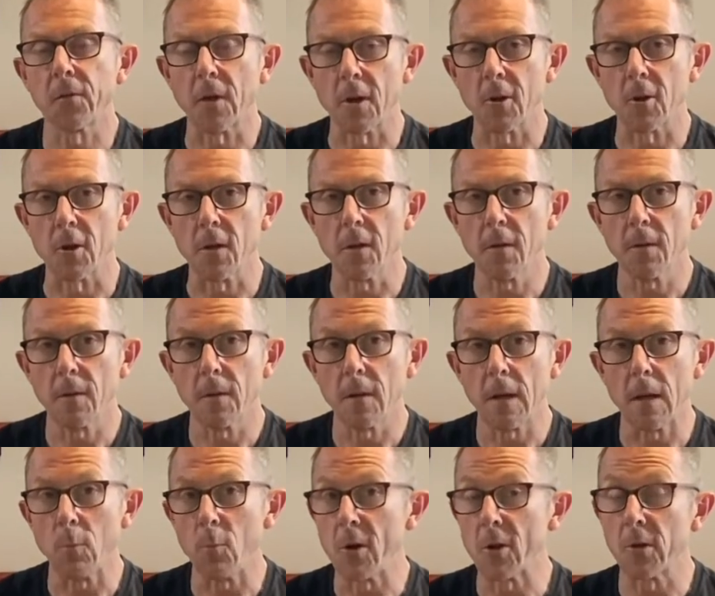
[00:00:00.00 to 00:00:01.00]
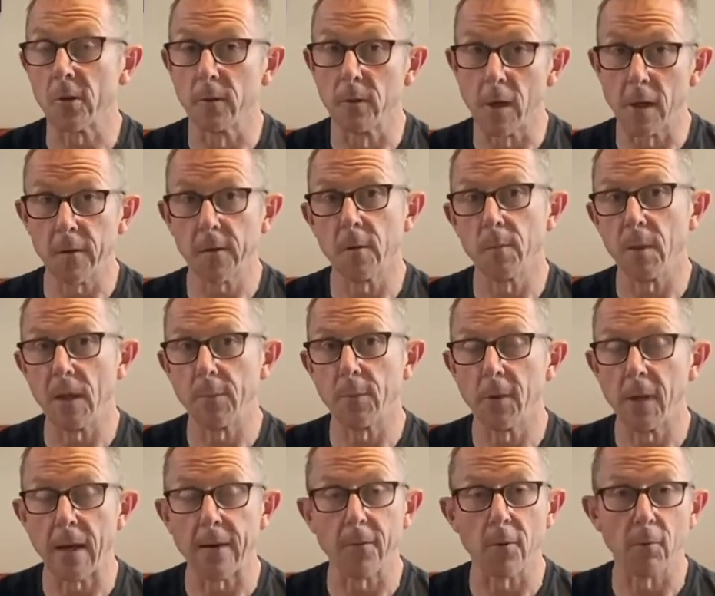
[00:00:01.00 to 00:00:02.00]
structure in which lots of
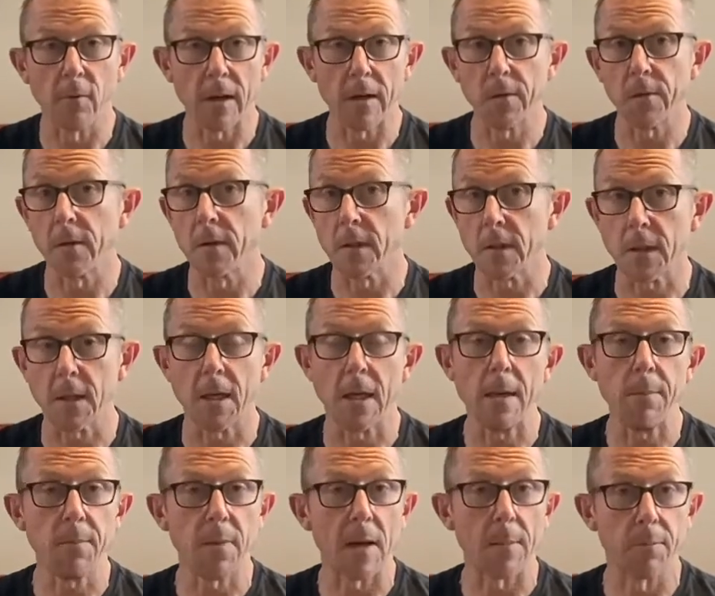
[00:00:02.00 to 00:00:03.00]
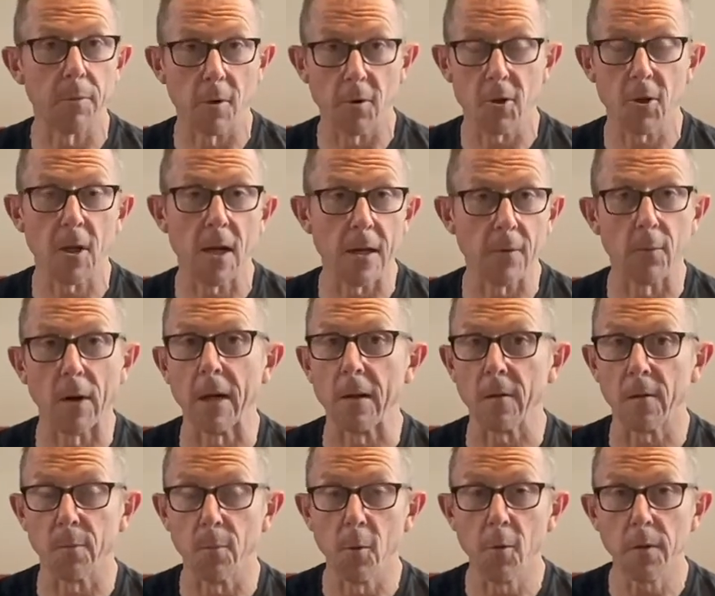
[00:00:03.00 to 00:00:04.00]
people have a reason to keep that blockchain
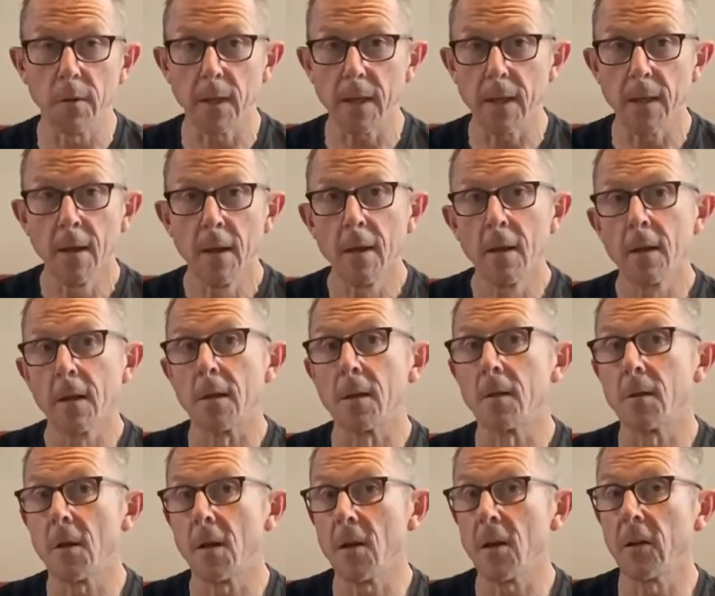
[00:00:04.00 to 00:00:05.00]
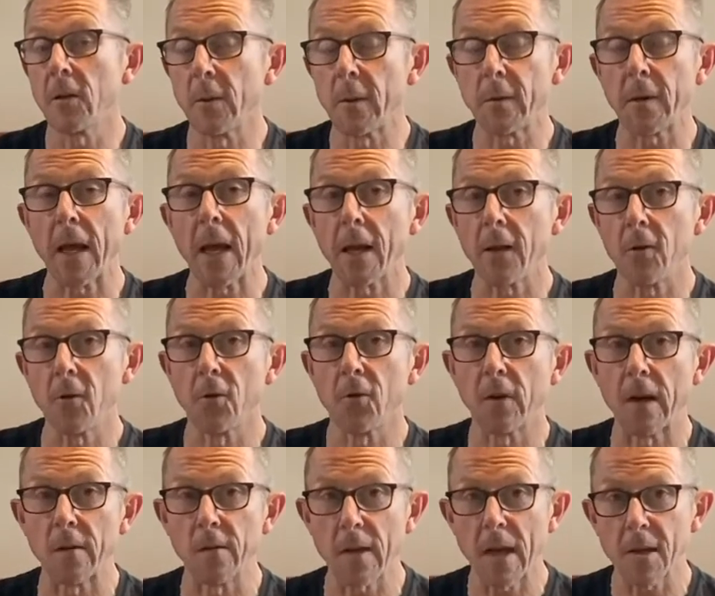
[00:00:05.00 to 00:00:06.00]
running smoothly, continuing to add new
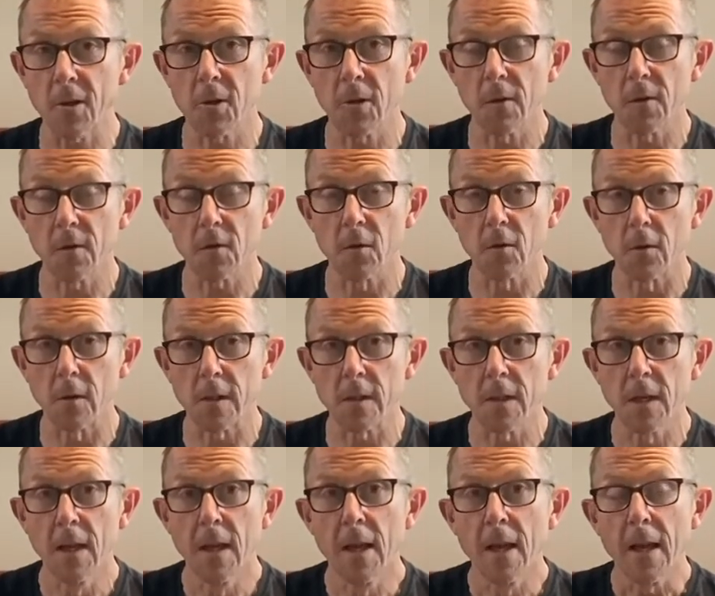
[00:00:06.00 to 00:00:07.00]
transactions to it,